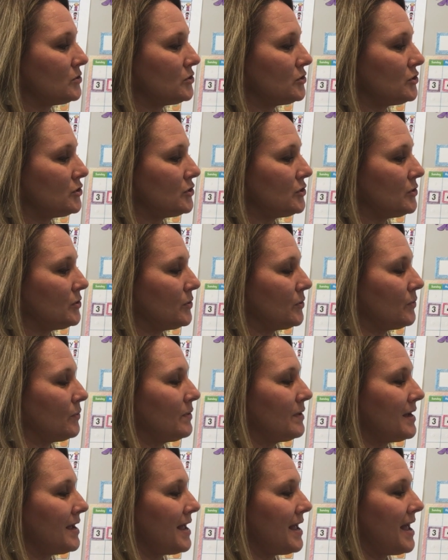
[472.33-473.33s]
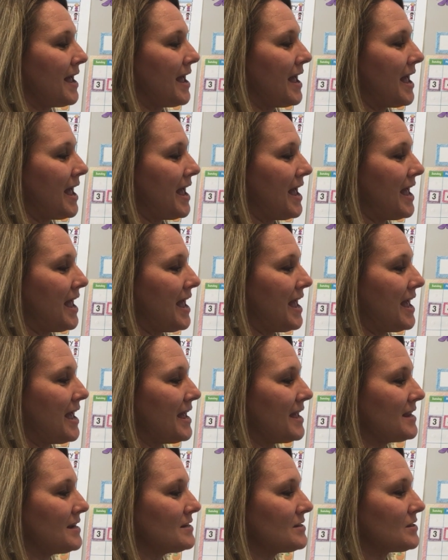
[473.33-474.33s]
2,
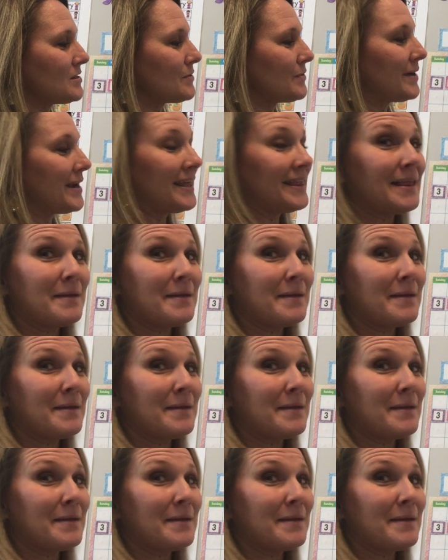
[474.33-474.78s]
and 3.